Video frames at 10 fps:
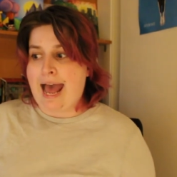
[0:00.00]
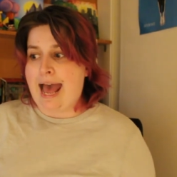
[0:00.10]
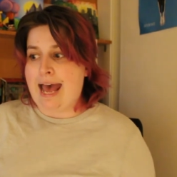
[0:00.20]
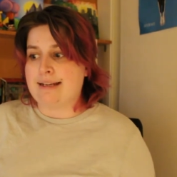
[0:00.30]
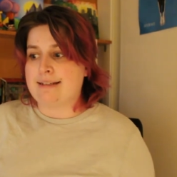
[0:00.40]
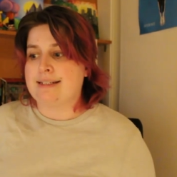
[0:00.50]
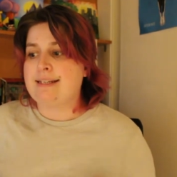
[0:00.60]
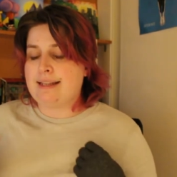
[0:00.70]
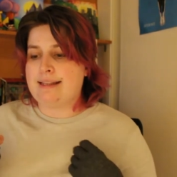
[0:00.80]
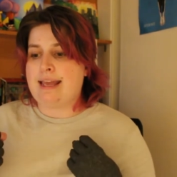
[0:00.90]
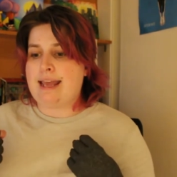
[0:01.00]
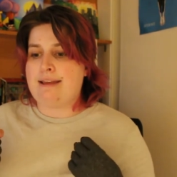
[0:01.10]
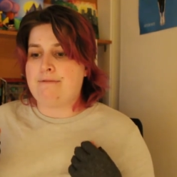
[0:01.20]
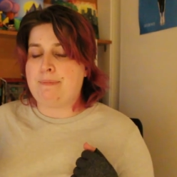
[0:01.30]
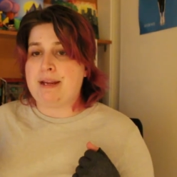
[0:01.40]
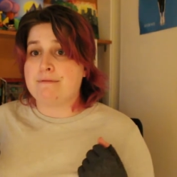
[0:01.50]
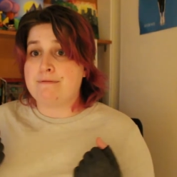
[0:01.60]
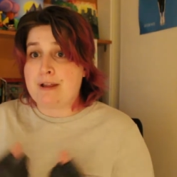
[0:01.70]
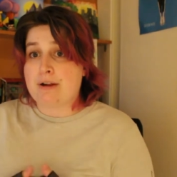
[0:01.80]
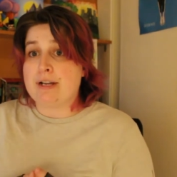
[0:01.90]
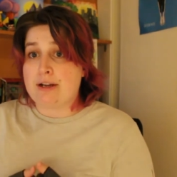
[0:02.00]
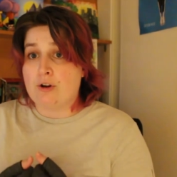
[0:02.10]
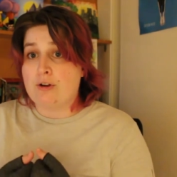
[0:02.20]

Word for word: and they've been very